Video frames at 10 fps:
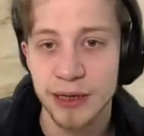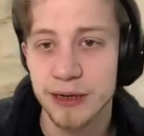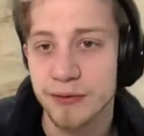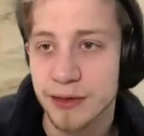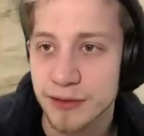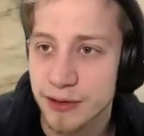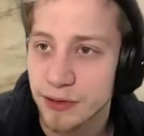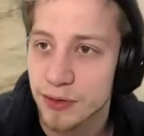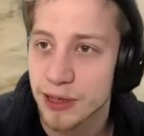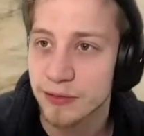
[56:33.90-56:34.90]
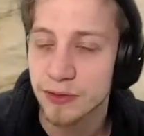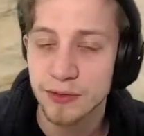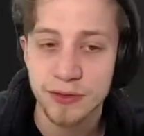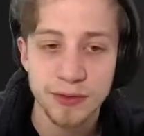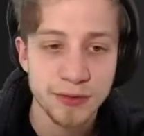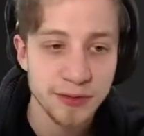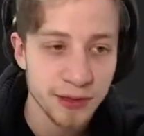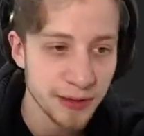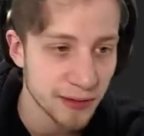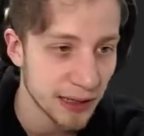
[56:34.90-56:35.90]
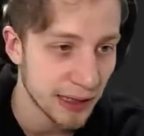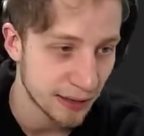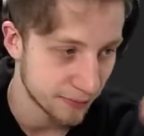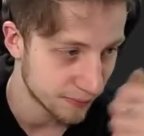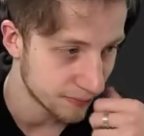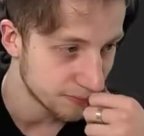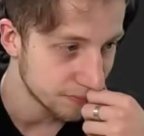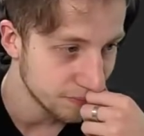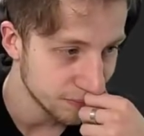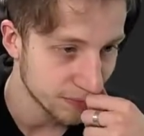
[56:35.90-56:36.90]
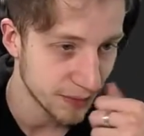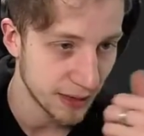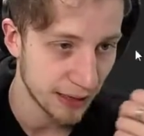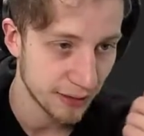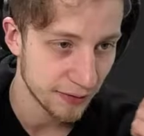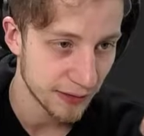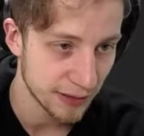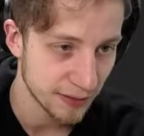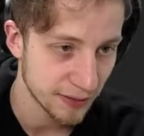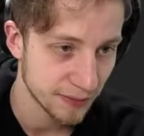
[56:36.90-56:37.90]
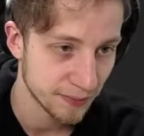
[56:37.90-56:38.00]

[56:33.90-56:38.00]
reverse it? Do I have to do sizzle and then reverse?